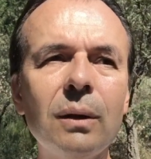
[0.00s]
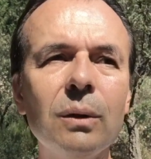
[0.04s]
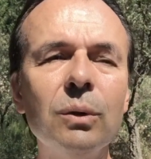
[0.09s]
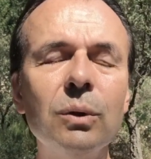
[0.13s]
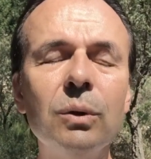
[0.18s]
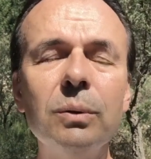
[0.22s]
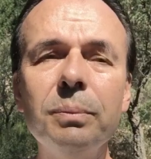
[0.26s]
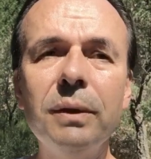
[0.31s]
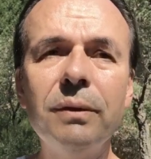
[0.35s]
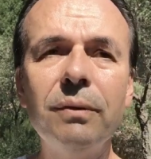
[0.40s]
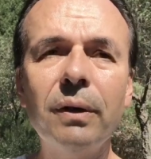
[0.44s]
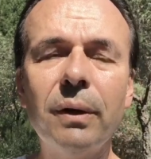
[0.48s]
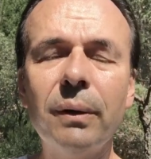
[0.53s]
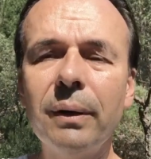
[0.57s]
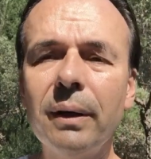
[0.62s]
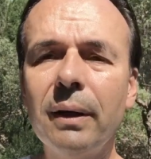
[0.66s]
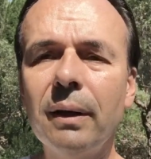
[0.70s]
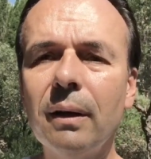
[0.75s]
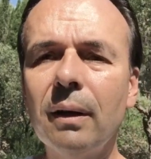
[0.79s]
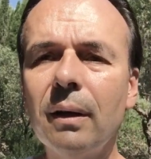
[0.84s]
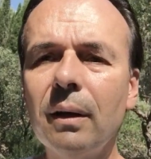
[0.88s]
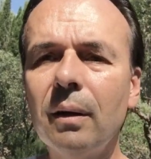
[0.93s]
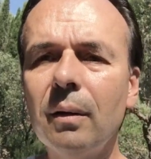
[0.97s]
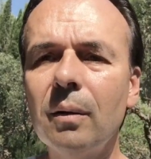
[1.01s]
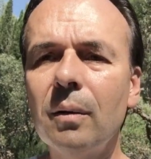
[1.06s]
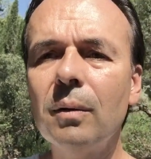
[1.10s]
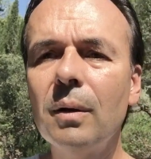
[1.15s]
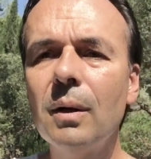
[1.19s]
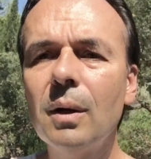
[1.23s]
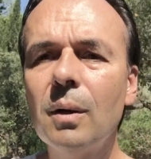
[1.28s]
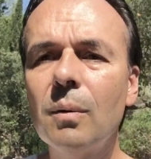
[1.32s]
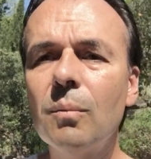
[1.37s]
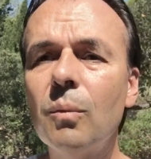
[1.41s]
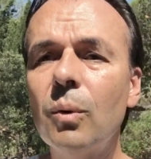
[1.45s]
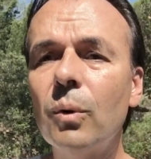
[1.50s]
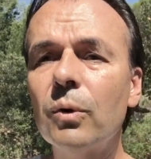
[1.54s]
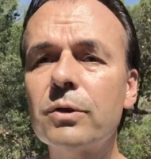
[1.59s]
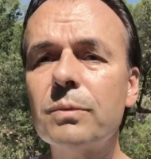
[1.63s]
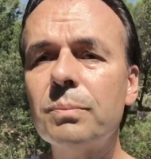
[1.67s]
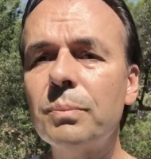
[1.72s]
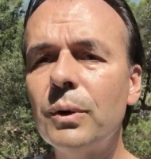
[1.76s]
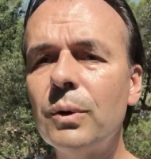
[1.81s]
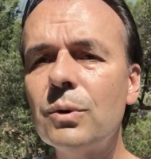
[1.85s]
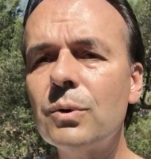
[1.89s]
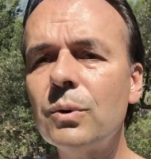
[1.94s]
Could be very more
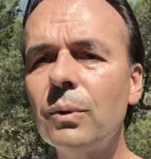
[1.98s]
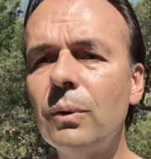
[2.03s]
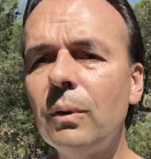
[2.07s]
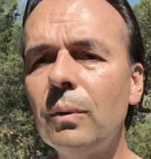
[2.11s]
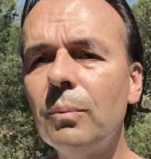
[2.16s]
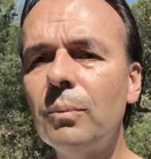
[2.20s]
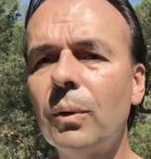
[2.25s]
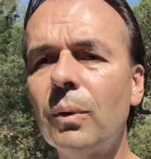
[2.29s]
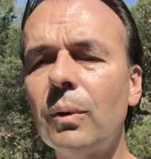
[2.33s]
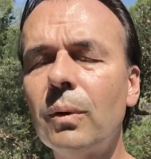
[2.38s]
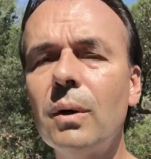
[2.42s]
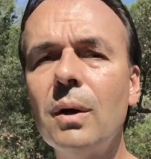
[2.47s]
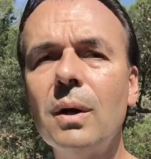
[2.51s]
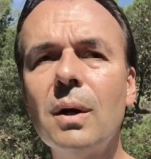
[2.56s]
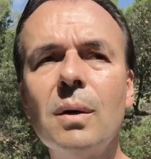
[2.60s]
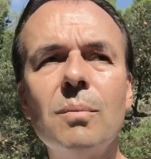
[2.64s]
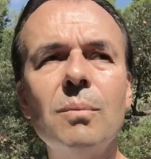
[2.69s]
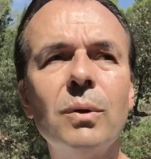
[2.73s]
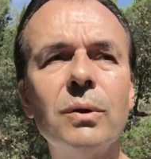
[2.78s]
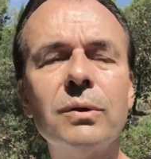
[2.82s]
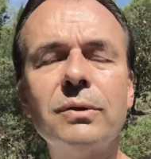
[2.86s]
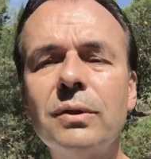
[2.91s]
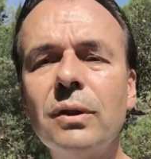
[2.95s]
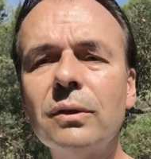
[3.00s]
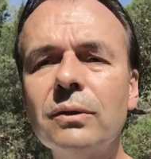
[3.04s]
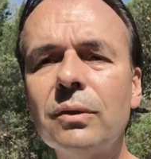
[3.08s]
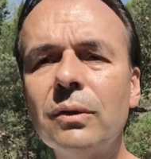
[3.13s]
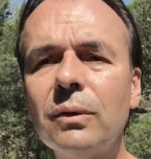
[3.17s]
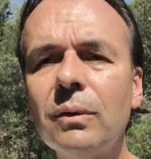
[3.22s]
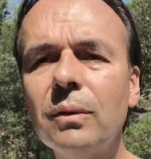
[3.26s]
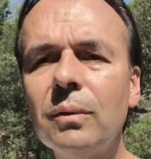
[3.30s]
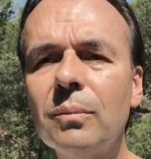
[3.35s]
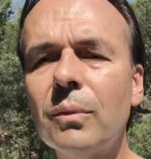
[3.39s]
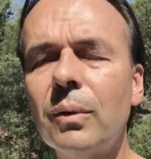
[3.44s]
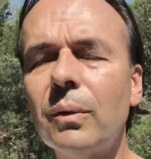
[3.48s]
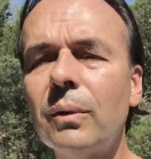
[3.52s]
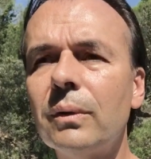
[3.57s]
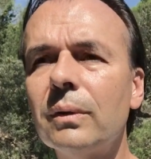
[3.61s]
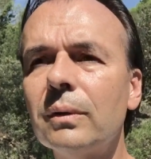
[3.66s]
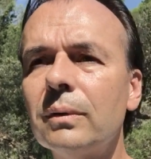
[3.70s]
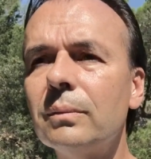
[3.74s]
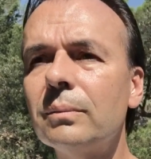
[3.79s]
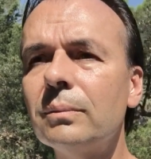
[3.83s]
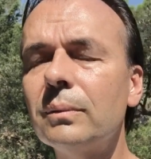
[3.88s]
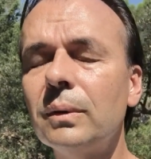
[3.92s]
spiritual, more subtle,
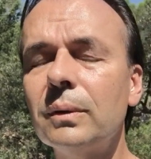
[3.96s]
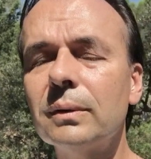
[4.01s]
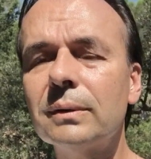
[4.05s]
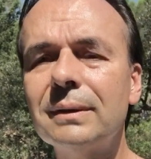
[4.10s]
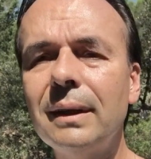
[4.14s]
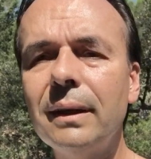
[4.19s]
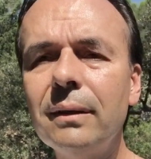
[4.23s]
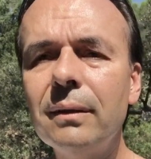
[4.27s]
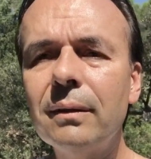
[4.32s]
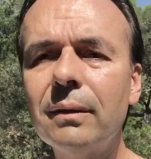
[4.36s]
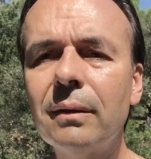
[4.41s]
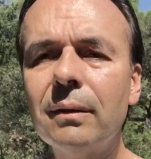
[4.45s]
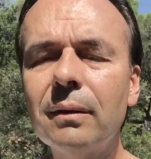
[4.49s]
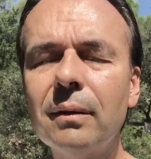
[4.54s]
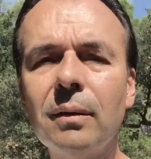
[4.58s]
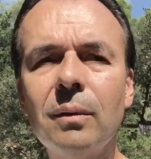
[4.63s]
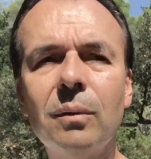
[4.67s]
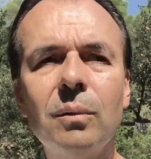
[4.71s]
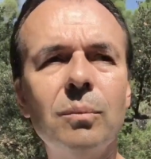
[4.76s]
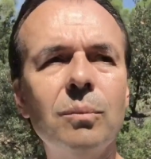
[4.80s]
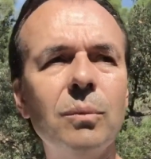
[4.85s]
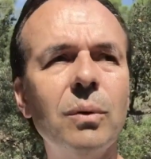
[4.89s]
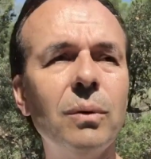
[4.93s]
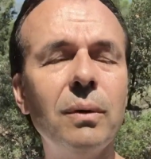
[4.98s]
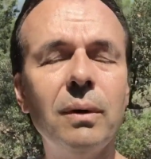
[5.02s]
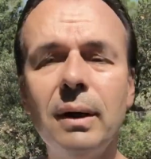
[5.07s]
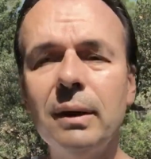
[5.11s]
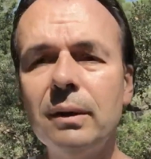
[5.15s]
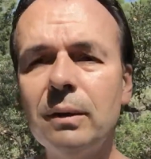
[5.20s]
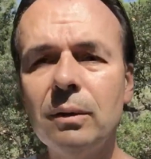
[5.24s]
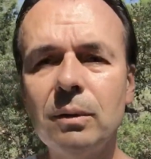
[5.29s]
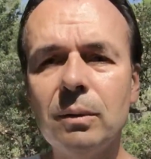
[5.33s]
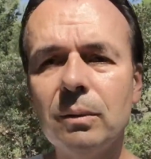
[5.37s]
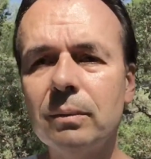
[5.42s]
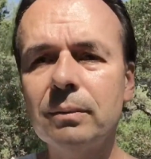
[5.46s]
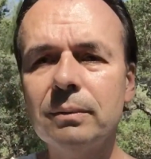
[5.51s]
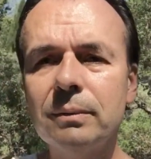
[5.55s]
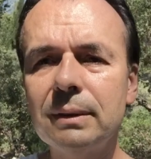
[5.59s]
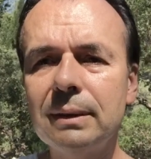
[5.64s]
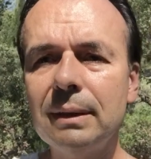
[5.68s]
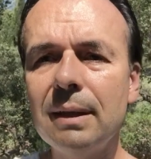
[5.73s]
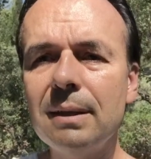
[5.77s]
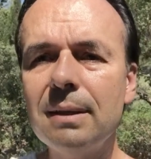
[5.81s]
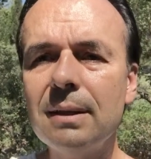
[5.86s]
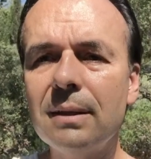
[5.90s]
more tender, or more, I don't know,
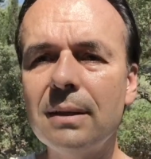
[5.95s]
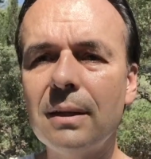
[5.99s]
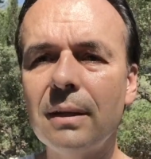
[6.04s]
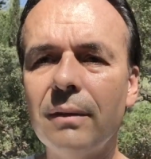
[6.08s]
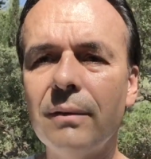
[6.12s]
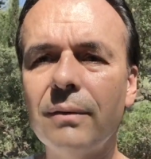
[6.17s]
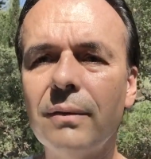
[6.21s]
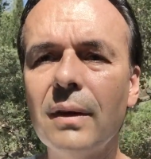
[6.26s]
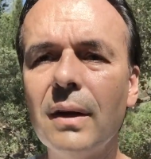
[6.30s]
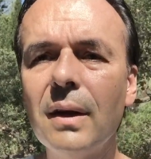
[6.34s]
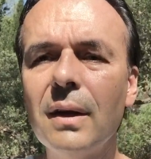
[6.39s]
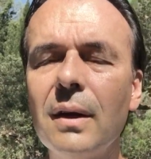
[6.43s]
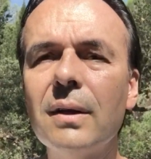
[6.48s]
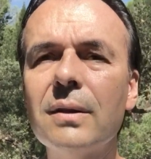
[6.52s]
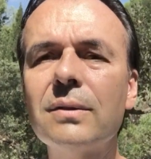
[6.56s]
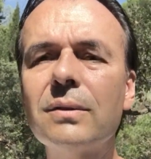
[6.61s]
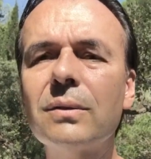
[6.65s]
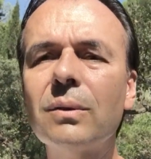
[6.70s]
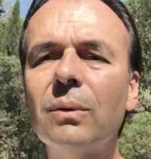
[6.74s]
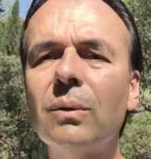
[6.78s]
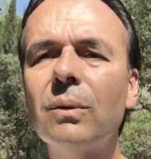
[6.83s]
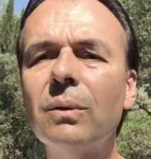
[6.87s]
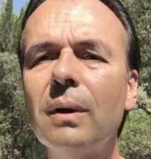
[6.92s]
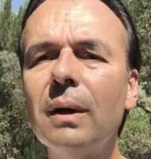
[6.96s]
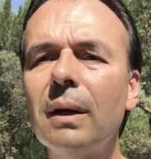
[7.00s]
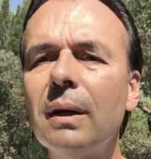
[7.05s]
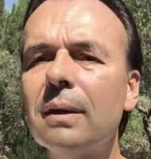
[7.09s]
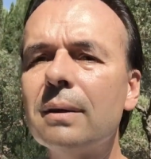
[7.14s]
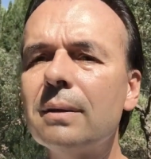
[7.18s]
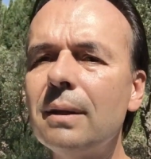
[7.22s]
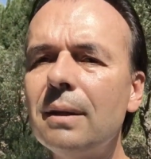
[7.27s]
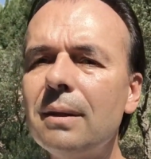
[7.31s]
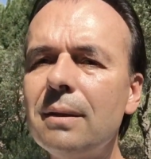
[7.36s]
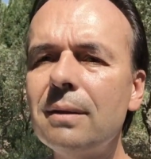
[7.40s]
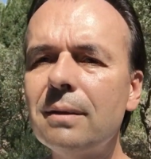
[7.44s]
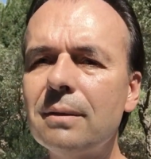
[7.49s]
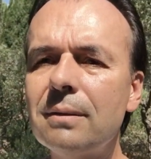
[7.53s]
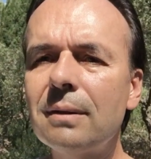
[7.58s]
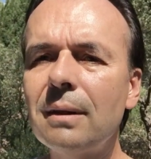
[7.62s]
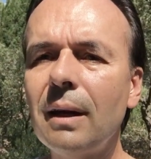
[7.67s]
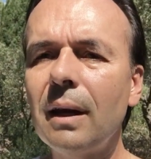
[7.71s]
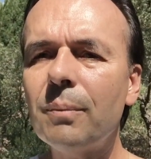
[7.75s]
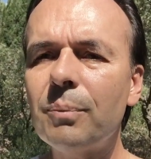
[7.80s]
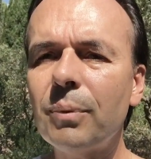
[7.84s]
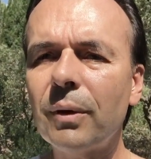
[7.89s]
sensitive. So these
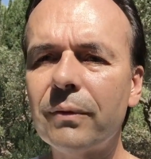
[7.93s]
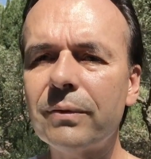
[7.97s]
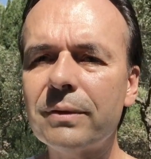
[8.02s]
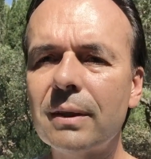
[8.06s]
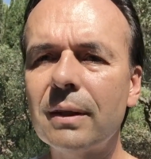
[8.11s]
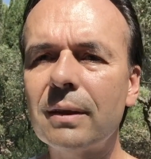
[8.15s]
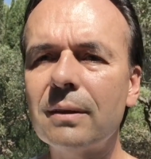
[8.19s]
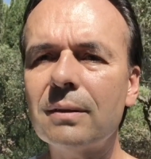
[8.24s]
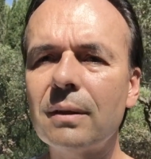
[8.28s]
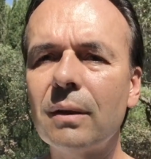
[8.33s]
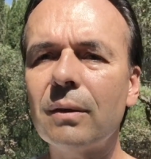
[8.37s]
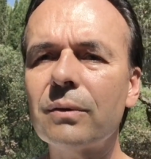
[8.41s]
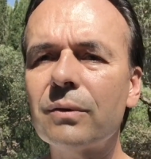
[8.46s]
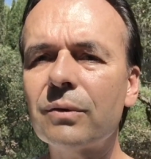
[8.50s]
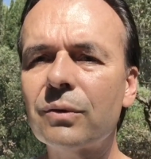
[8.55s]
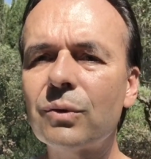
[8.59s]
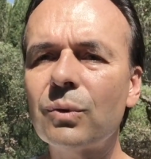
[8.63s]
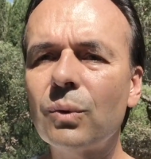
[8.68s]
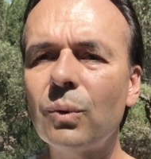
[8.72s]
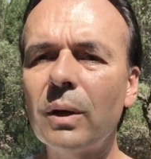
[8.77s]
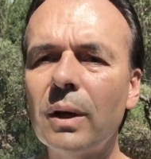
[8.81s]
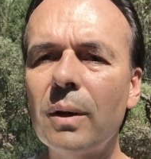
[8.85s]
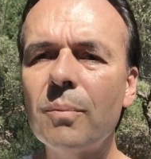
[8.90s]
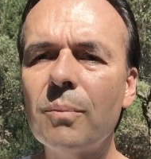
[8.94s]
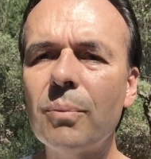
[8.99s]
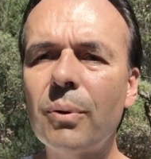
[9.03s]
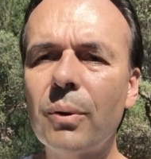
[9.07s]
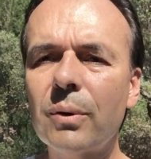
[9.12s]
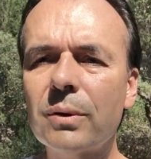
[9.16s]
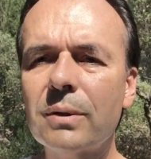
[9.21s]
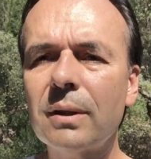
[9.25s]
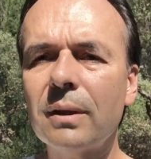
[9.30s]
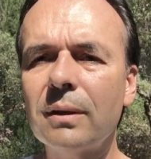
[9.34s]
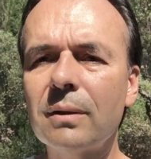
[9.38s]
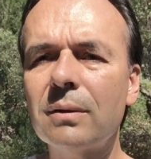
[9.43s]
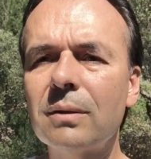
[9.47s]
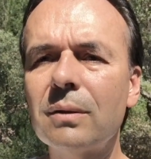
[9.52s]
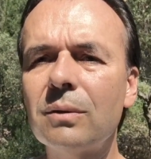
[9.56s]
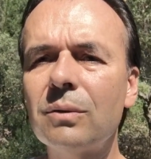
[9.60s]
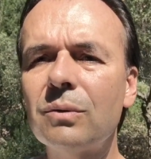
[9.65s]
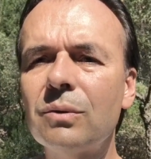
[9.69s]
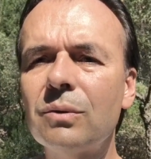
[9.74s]
type of things are so important